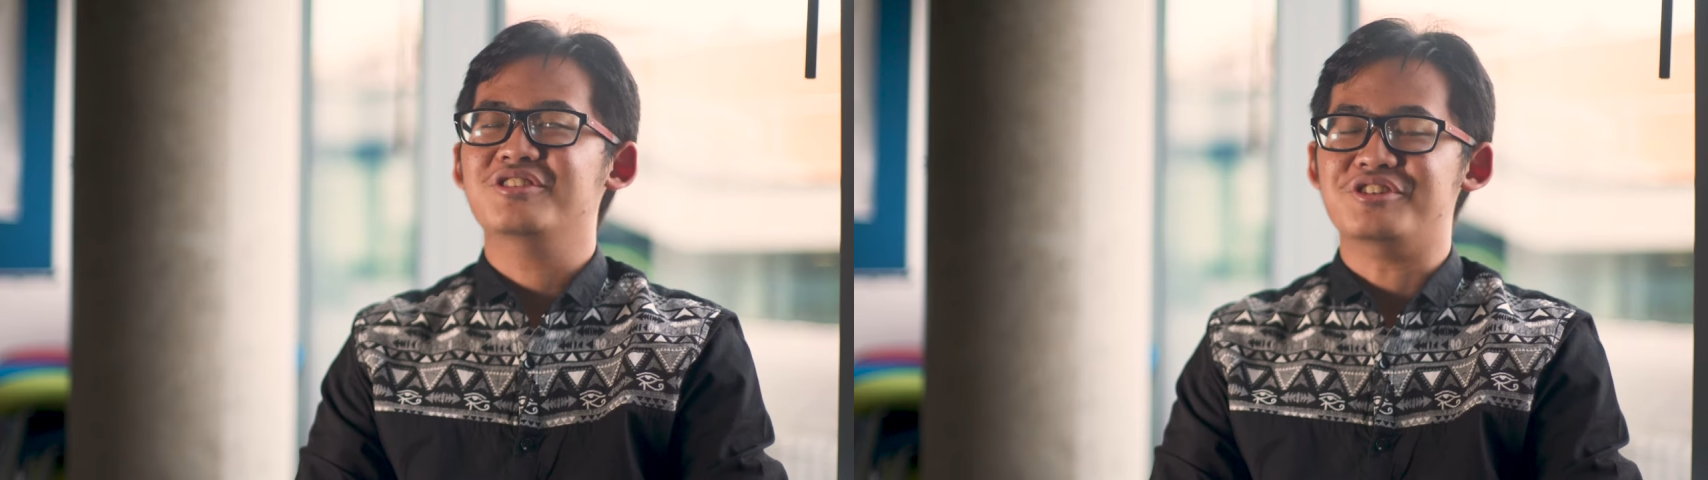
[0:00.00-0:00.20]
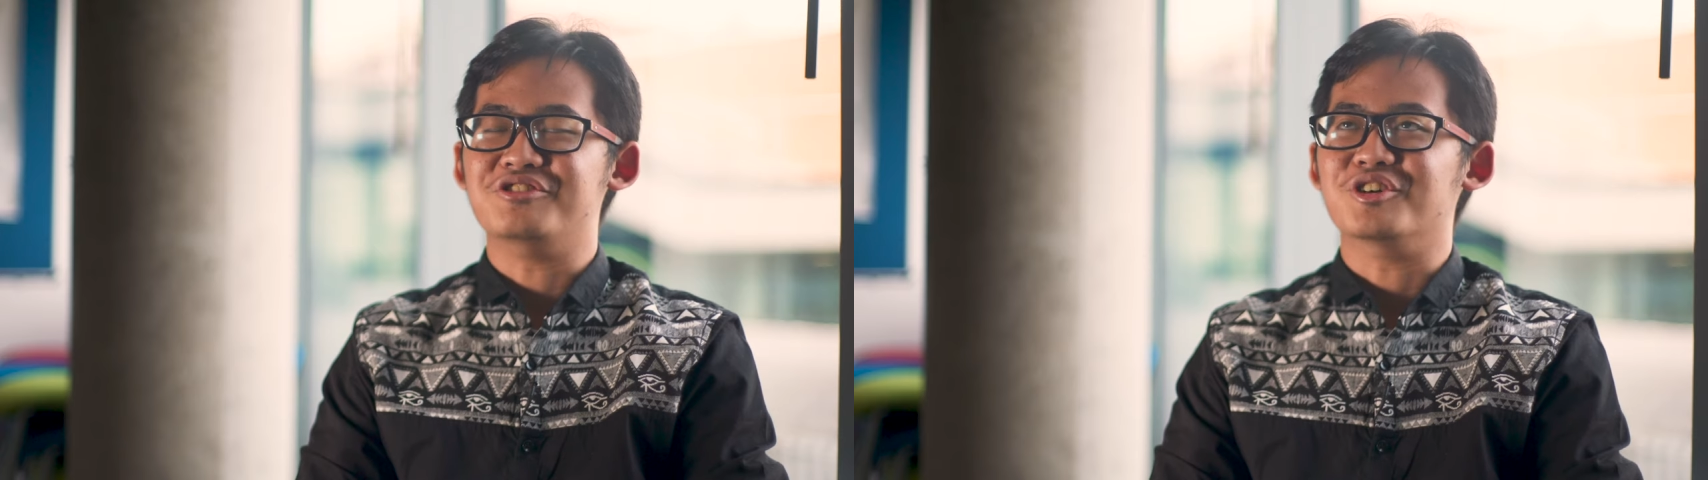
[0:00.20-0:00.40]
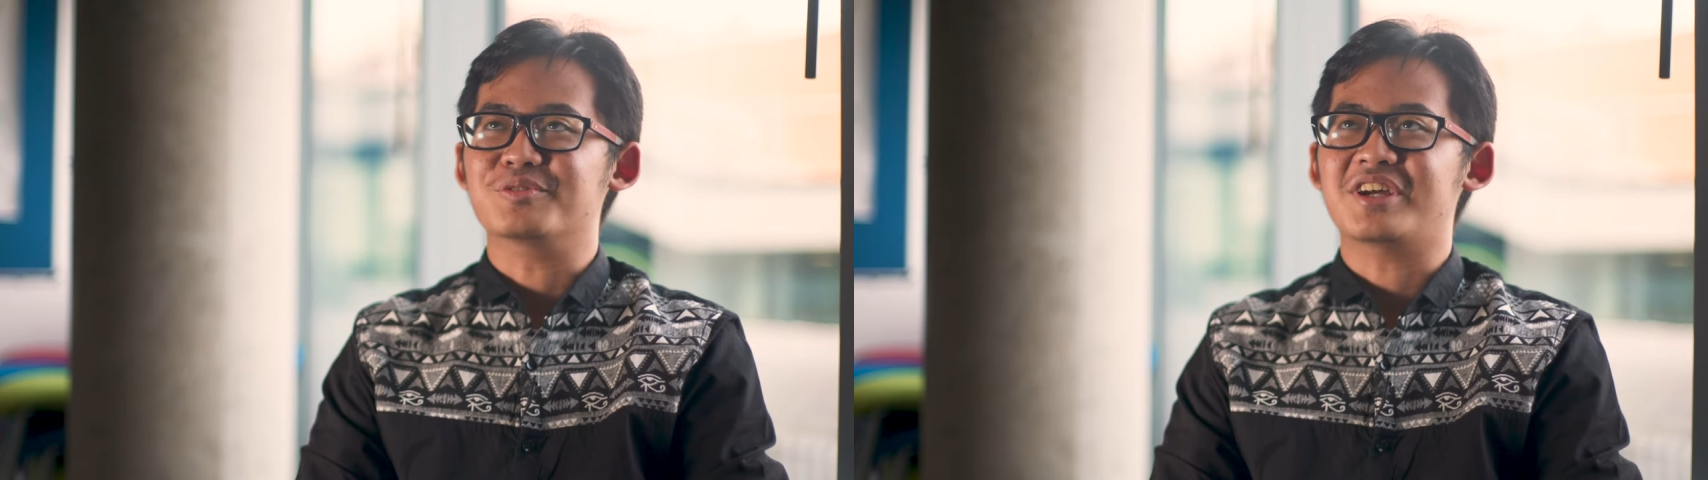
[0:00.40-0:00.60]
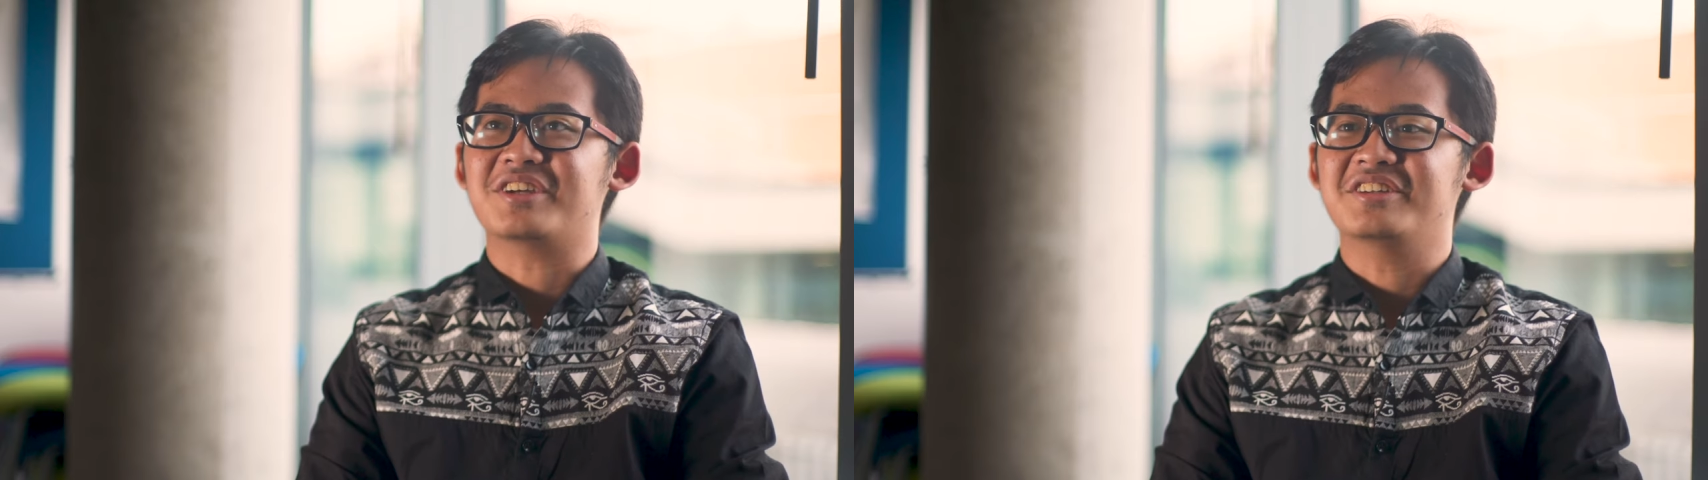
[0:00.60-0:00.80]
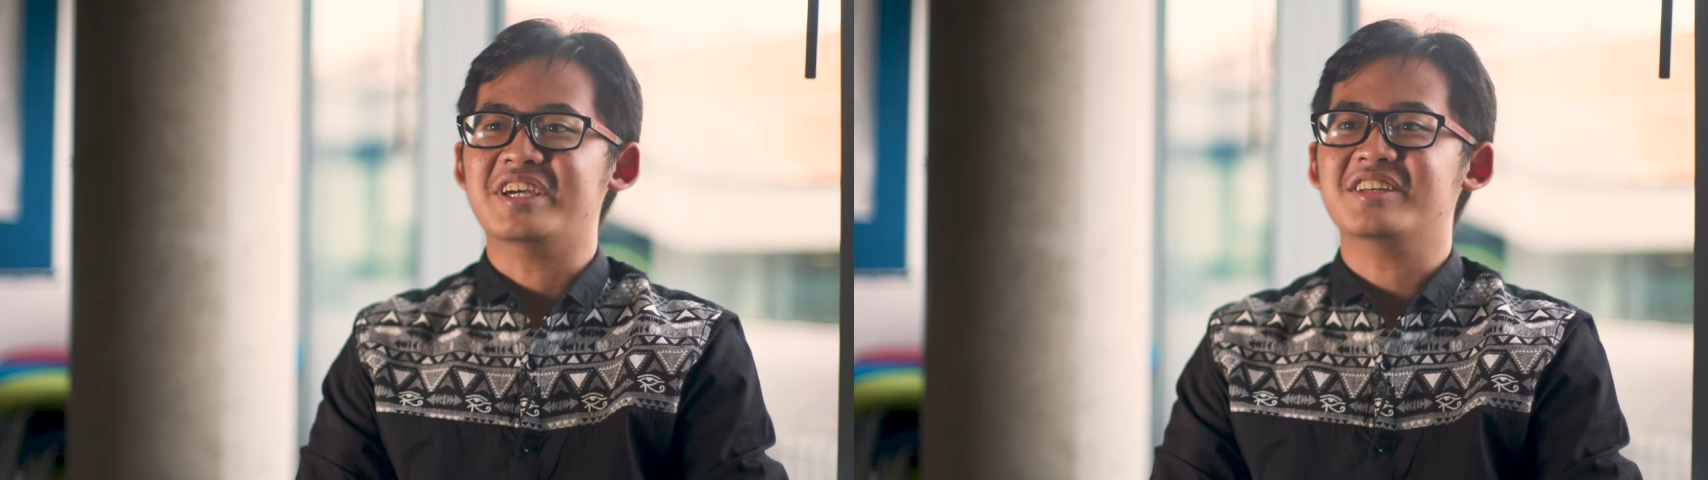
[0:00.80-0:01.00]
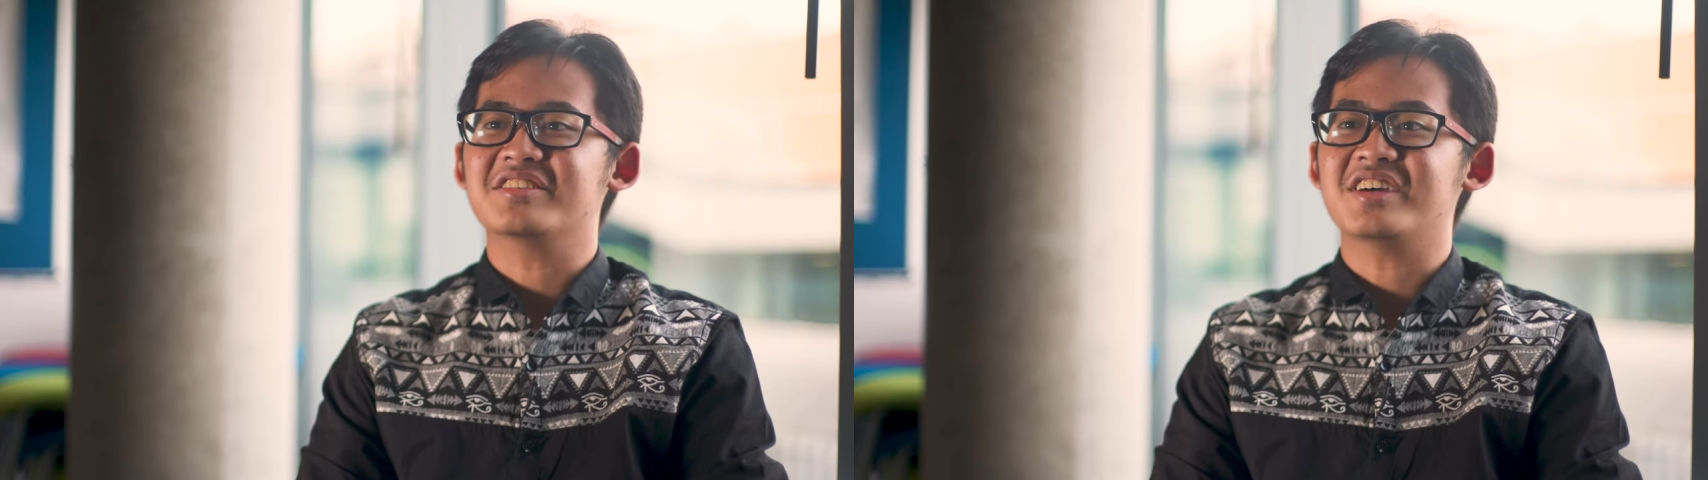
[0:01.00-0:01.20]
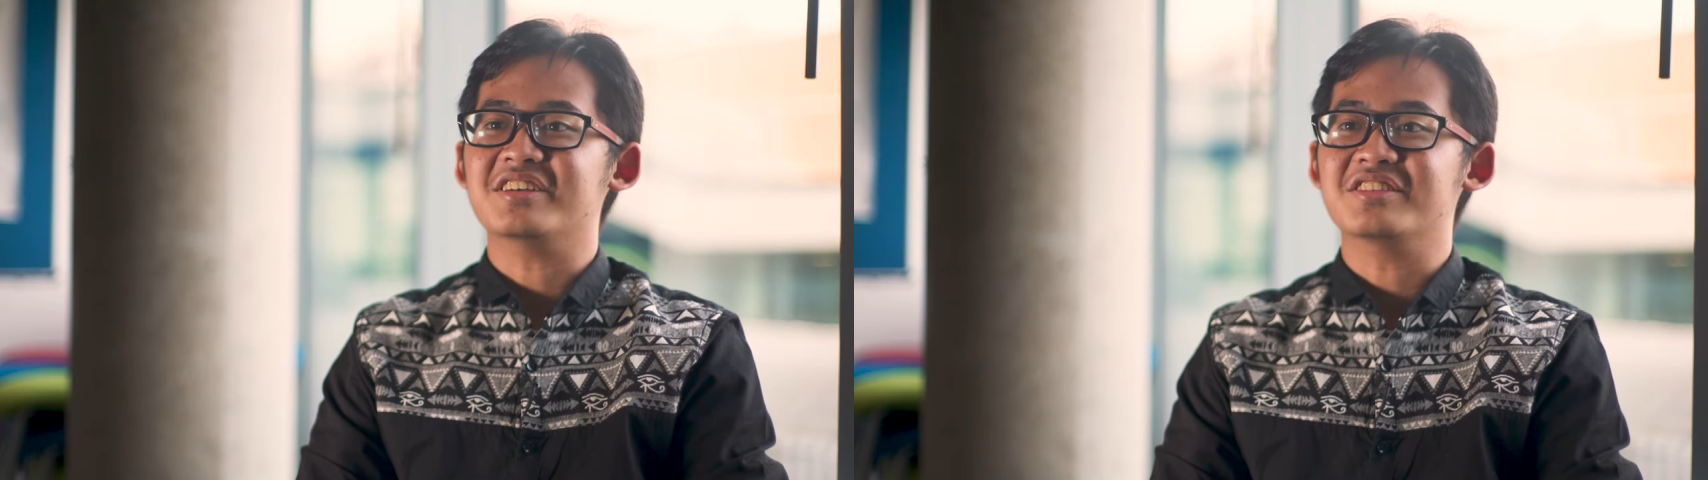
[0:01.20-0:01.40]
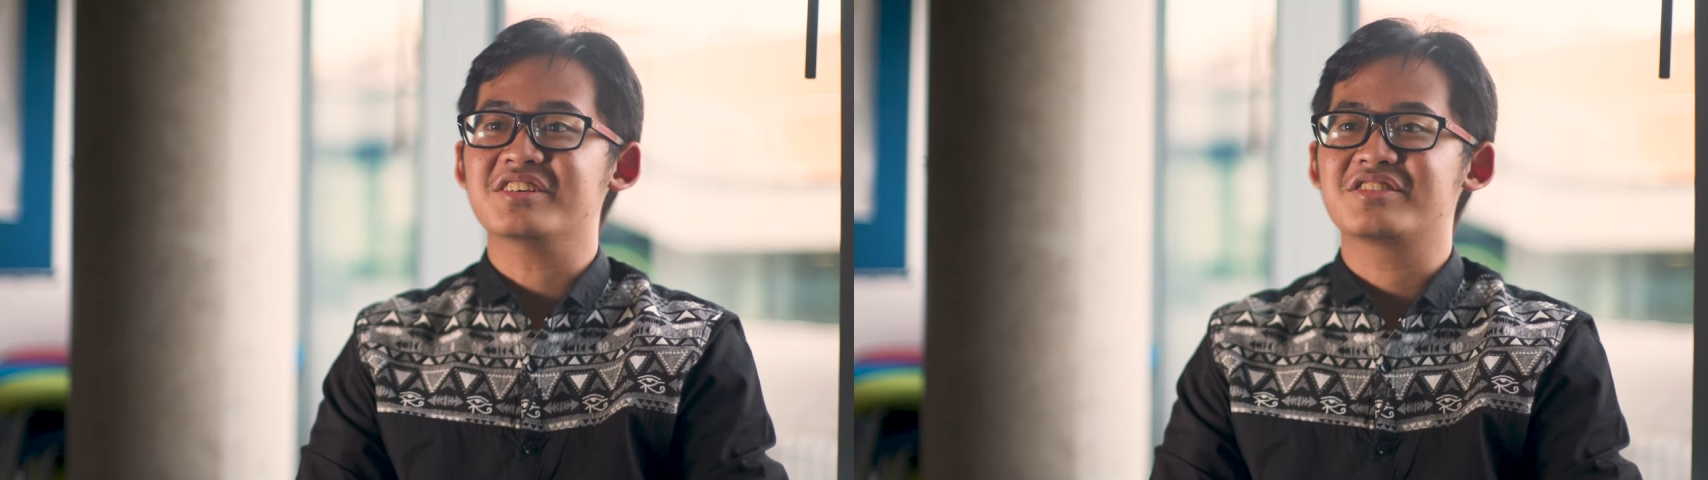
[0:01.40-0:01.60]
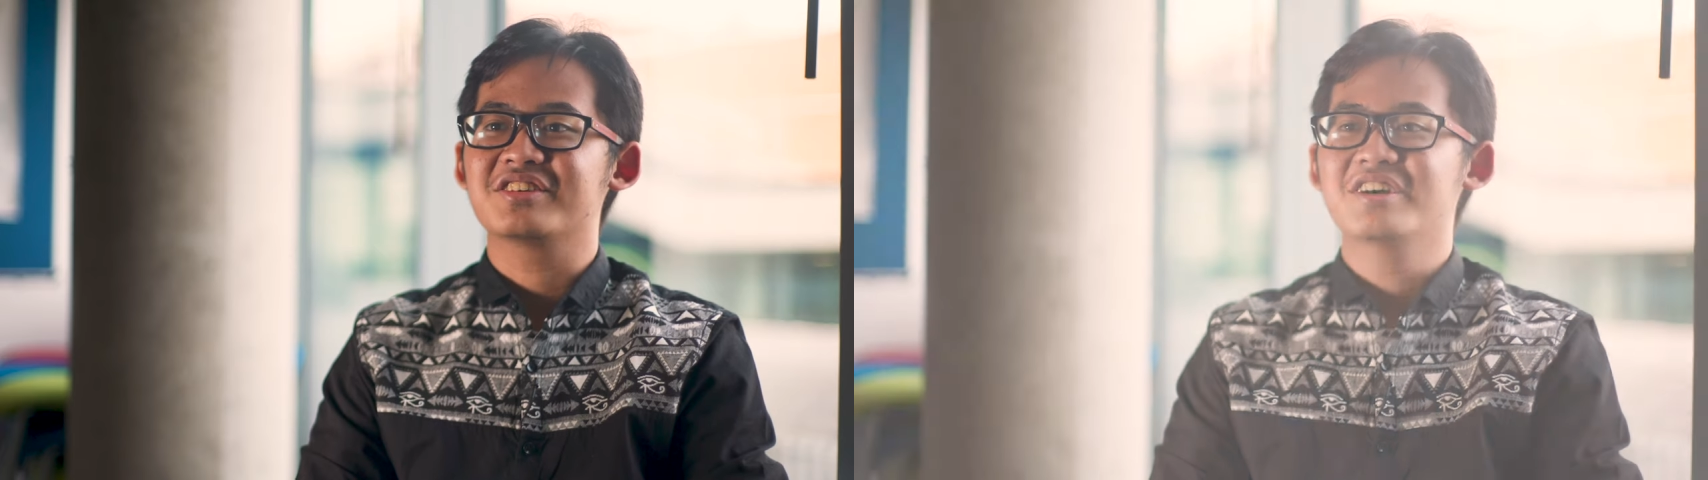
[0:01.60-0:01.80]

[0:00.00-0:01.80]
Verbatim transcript: new jobs like data scientists.